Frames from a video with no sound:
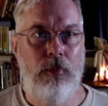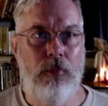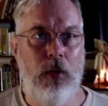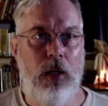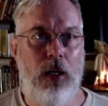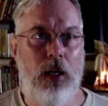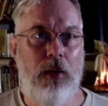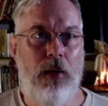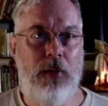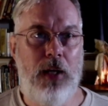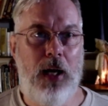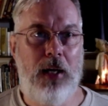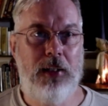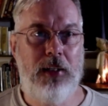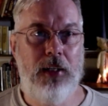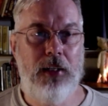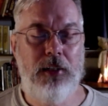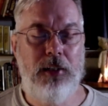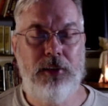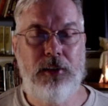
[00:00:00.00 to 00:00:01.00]
and that
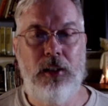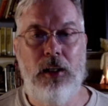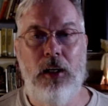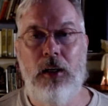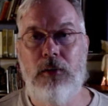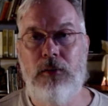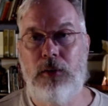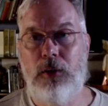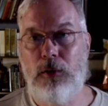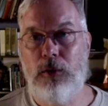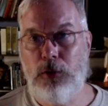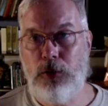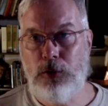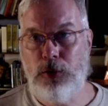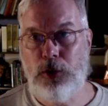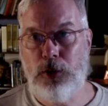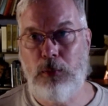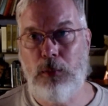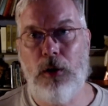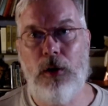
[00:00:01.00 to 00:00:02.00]
is to lose
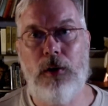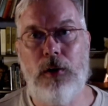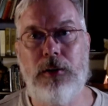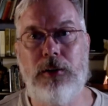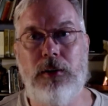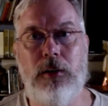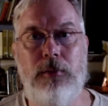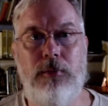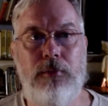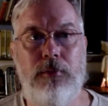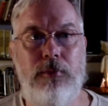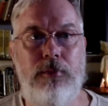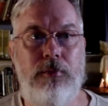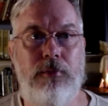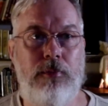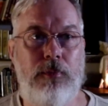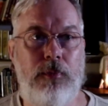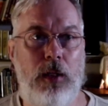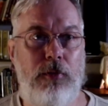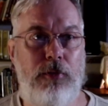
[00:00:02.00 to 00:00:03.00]
your balls.
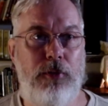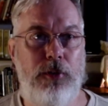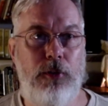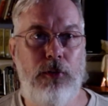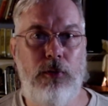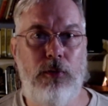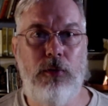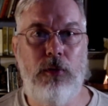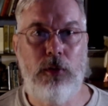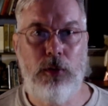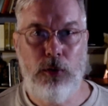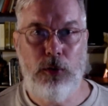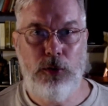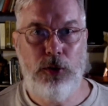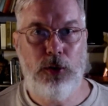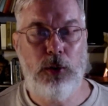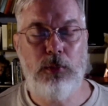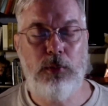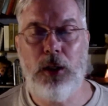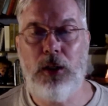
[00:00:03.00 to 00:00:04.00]
If you lose
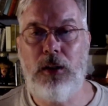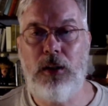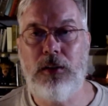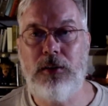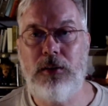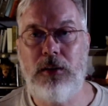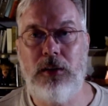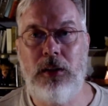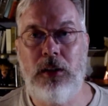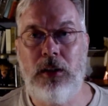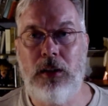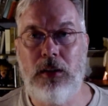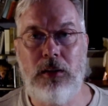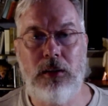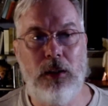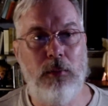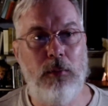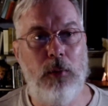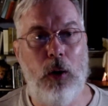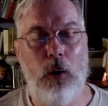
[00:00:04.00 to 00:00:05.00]
your balls in
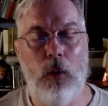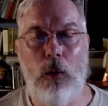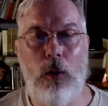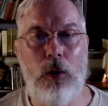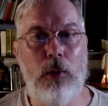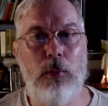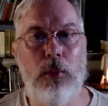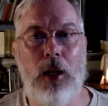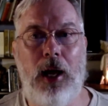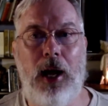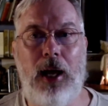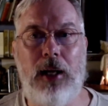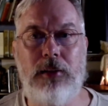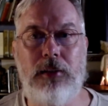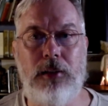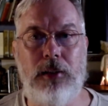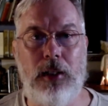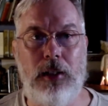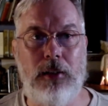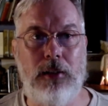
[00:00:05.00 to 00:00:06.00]
some horrible
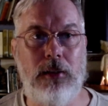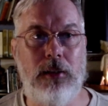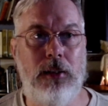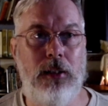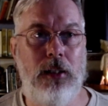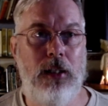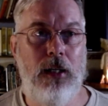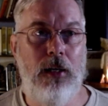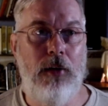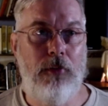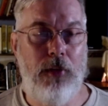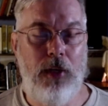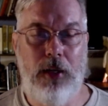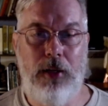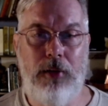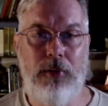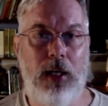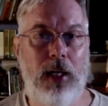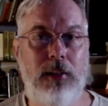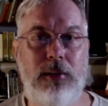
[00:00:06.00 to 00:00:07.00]
accident, then
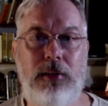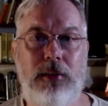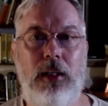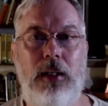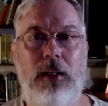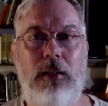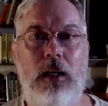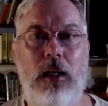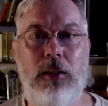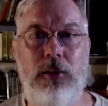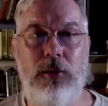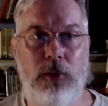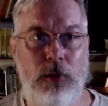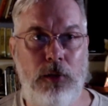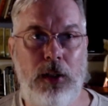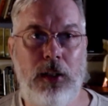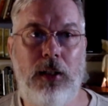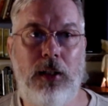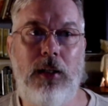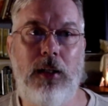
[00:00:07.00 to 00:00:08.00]
that's it. A
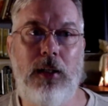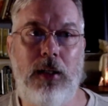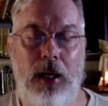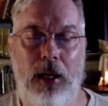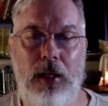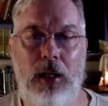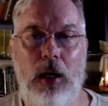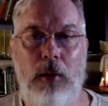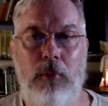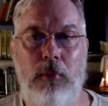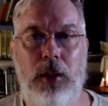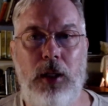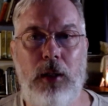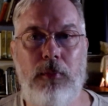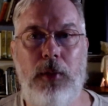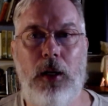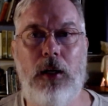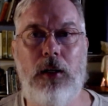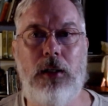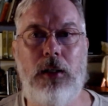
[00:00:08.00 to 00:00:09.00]
eunuch cannot be a
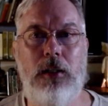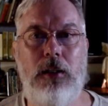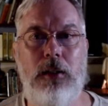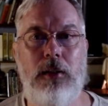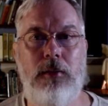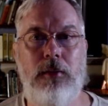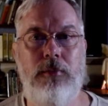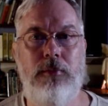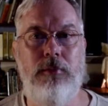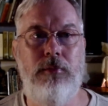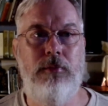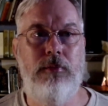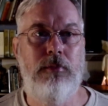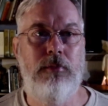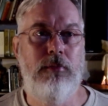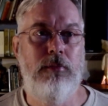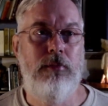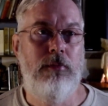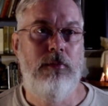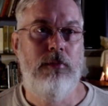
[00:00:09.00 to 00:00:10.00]
monk.
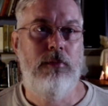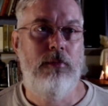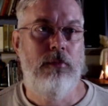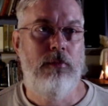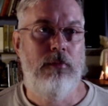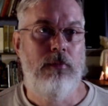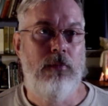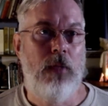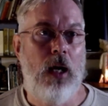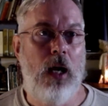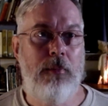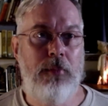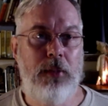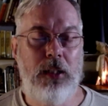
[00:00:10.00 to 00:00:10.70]
I mean,